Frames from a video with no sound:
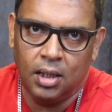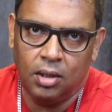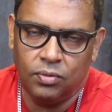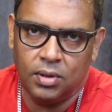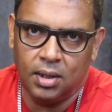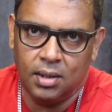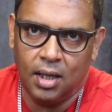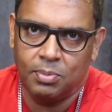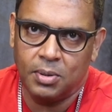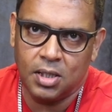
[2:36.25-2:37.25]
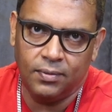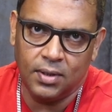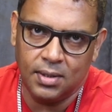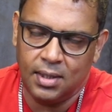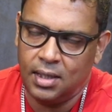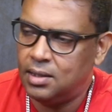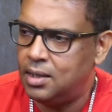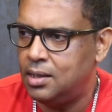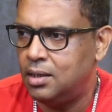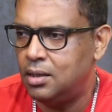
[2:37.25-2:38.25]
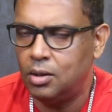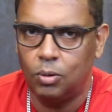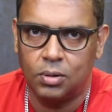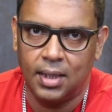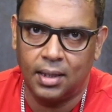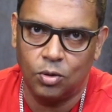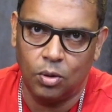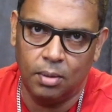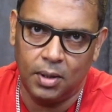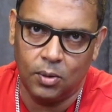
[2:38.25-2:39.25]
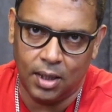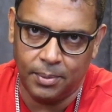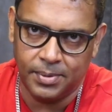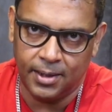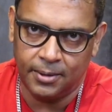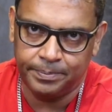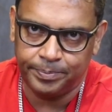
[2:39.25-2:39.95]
especially if the Zee deal looks like it's going to be collapsing.